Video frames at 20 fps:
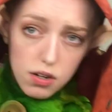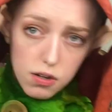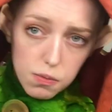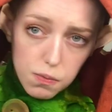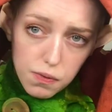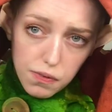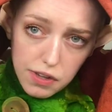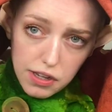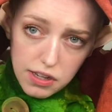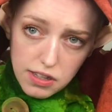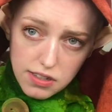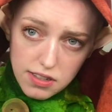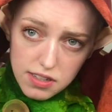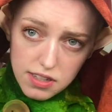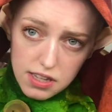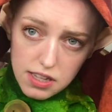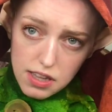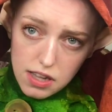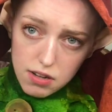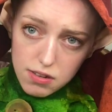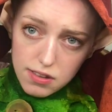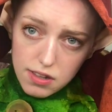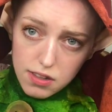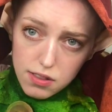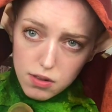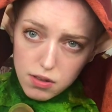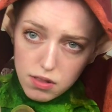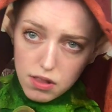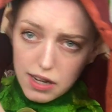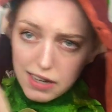Hopefully you can see that without
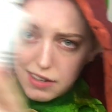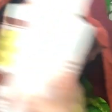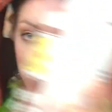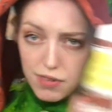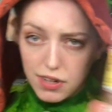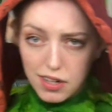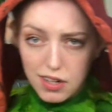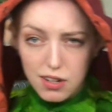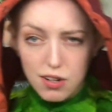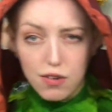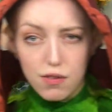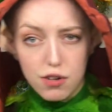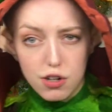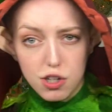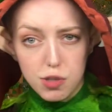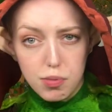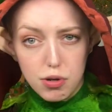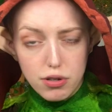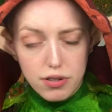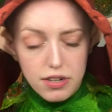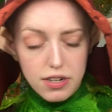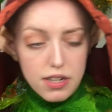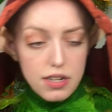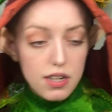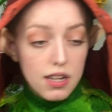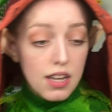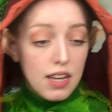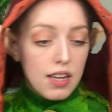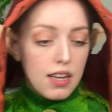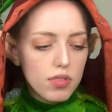the light freaking overexposing it.
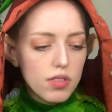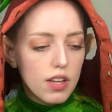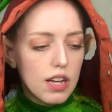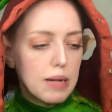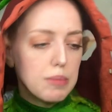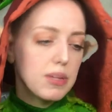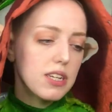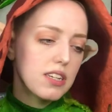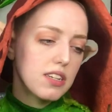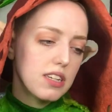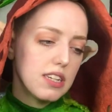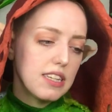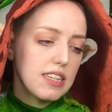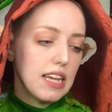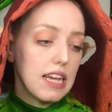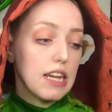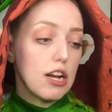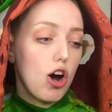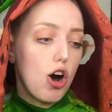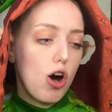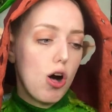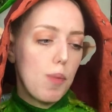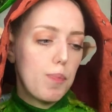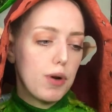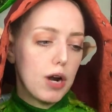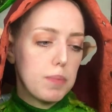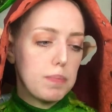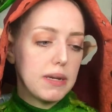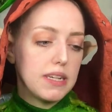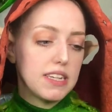And this is an
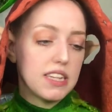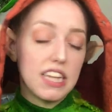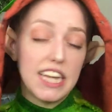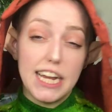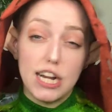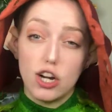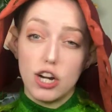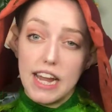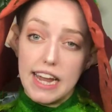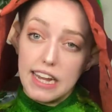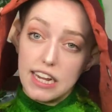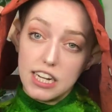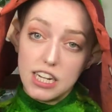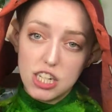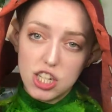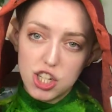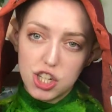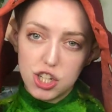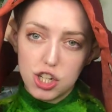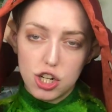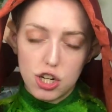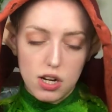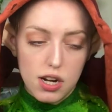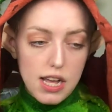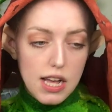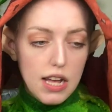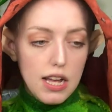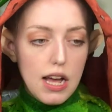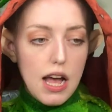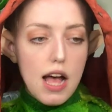all-purpose cleaner and conditioner.
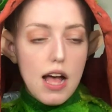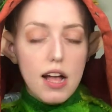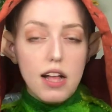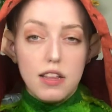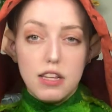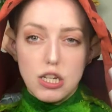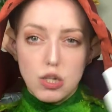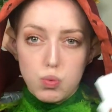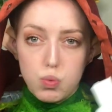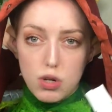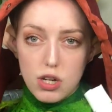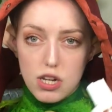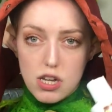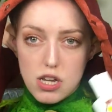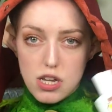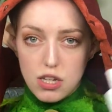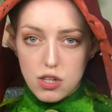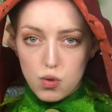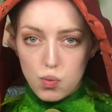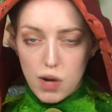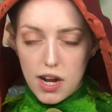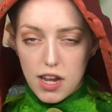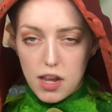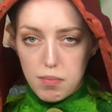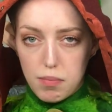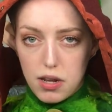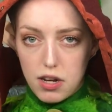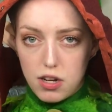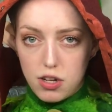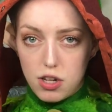This was
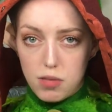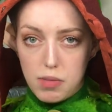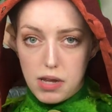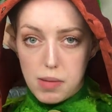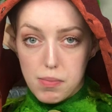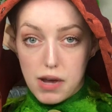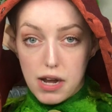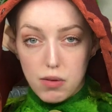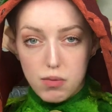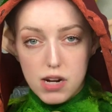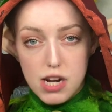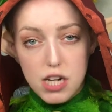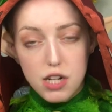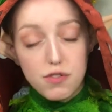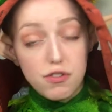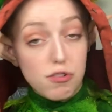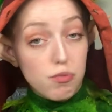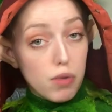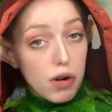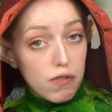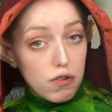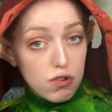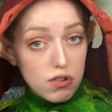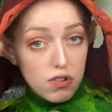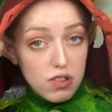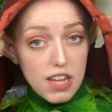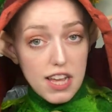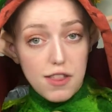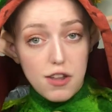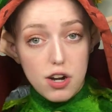recommended to me by Reg from Rivers of
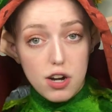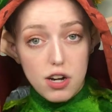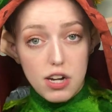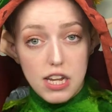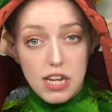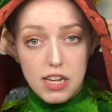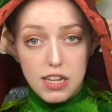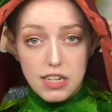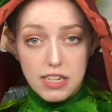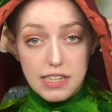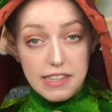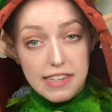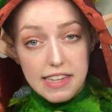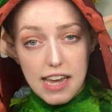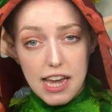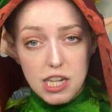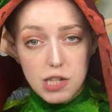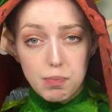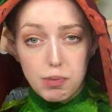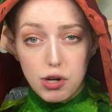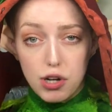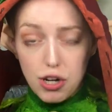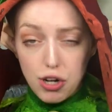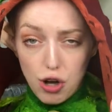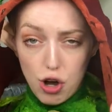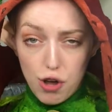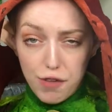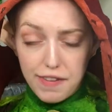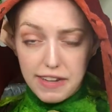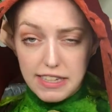Leather. He is the expert in
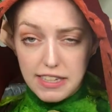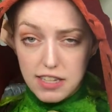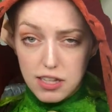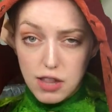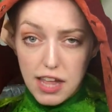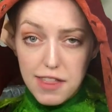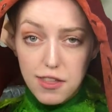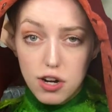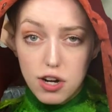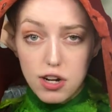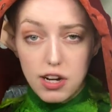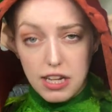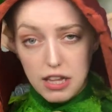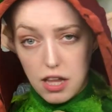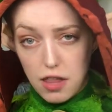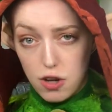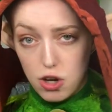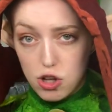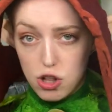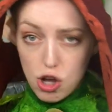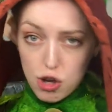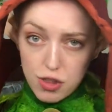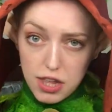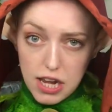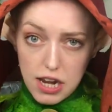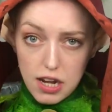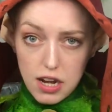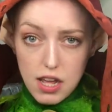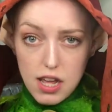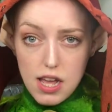all things leather and leather
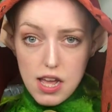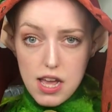clothing